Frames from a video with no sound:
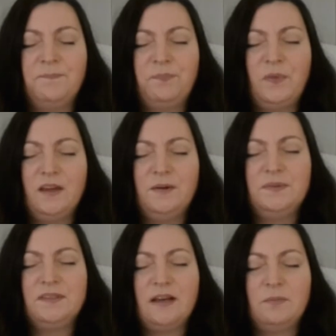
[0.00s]
And it
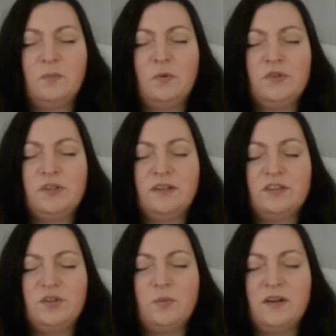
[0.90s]
was that emotion that
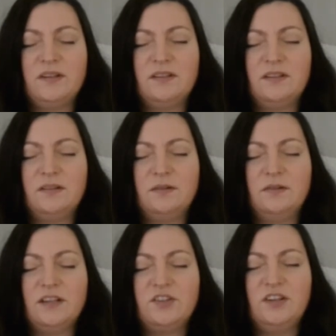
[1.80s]

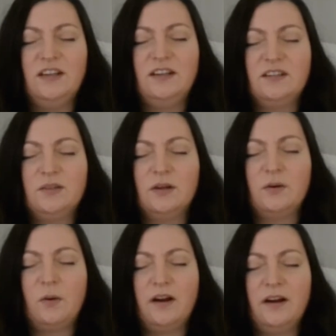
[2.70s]
she needed to
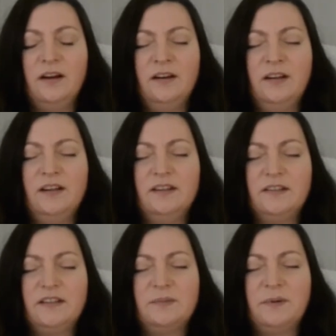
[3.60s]
acquire
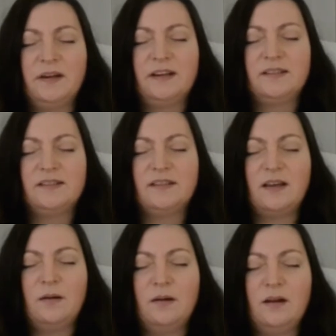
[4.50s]
to experience
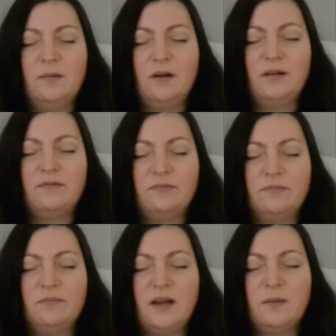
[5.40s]

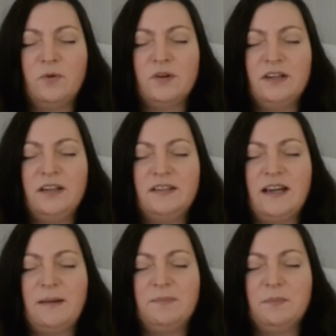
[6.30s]
a more
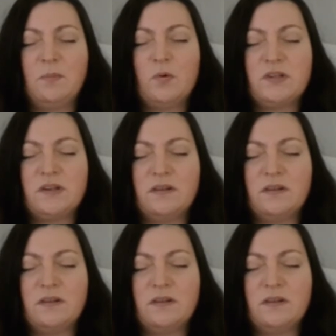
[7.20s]
in-depth emotion.